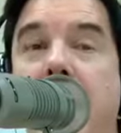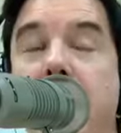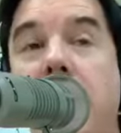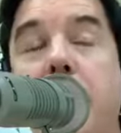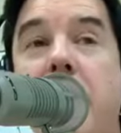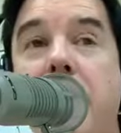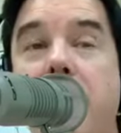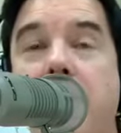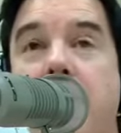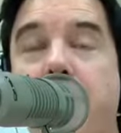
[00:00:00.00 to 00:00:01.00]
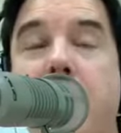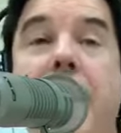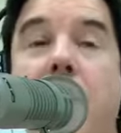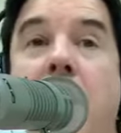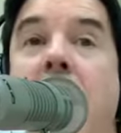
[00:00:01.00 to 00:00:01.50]
Ask your mother
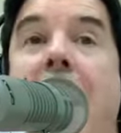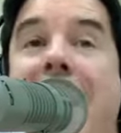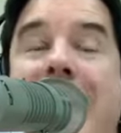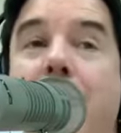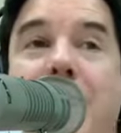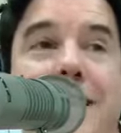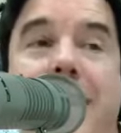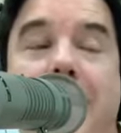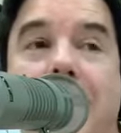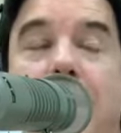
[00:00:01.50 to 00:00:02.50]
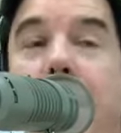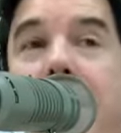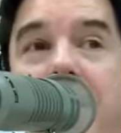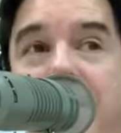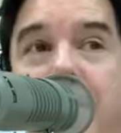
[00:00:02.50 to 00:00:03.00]
to enunciate a little
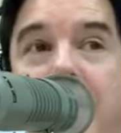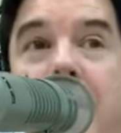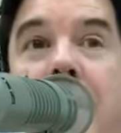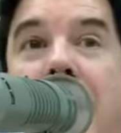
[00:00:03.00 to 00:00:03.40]
better for me.